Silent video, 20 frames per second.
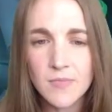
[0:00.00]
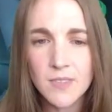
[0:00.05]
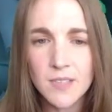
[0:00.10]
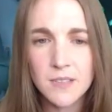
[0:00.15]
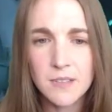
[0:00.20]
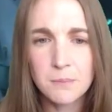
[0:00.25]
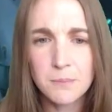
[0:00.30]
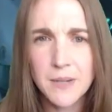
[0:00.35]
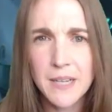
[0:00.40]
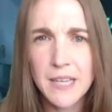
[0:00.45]

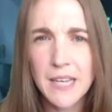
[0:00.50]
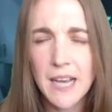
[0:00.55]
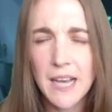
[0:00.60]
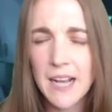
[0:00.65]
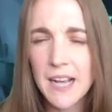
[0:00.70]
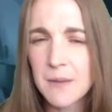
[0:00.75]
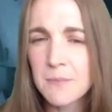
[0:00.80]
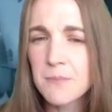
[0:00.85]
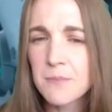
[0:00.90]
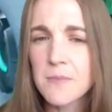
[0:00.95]
But
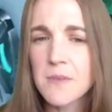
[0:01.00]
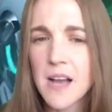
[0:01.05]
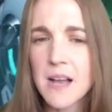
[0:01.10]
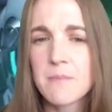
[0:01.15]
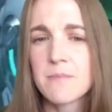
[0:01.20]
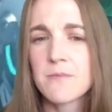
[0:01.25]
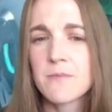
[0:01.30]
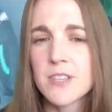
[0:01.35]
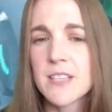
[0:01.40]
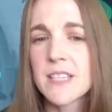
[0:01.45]

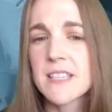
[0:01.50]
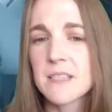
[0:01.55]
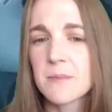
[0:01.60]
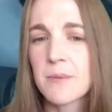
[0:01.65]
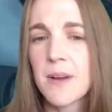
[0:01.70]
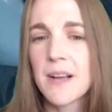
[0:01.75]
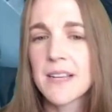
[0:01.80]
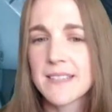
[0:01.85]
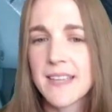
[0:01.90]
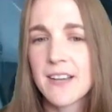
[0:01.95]
I'm really
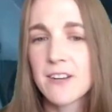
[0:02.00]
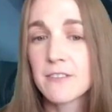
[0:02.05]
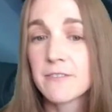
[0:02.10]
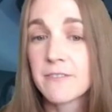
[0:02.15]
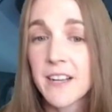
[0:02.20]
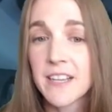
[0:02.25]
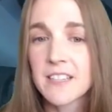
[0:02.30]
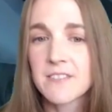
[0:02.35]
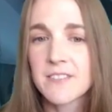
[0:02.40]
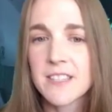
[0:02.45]
surprised at how
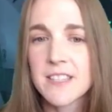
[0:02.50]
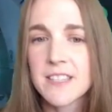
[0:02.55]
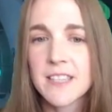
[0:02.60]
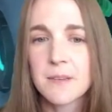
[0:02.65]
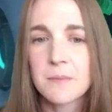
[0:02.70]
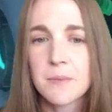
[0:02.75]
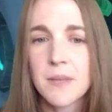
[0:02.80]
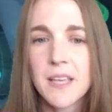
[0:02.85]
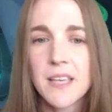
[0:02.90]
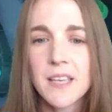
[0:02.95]
effective this
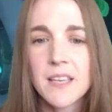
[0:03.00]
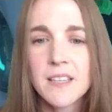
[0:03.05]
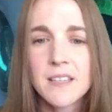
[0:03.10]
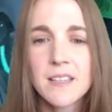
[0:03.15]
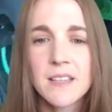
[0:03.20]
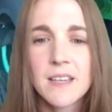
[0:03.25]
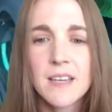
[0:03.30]
can be.